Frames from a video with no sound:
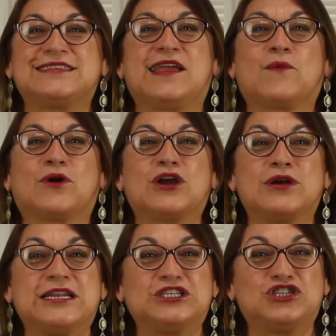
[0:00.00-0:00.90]
and we're
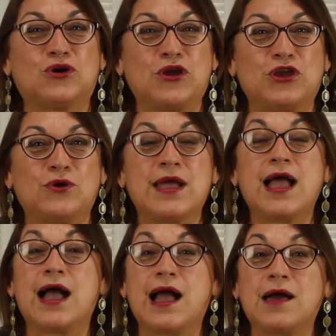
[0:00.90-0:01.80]
going to show you
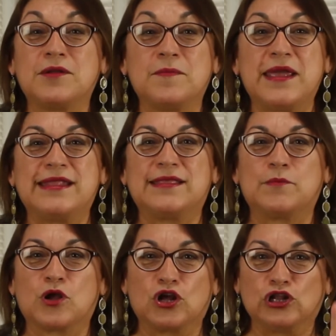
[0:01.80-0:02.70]
how to make
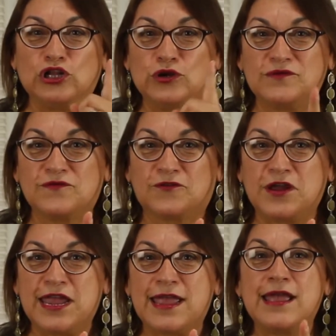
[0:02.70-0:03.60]
them
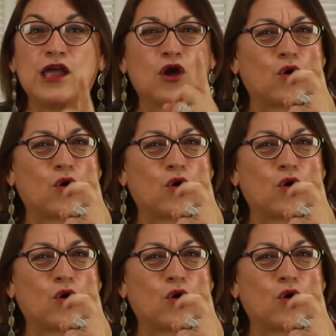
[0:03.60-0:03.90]
gluten-free,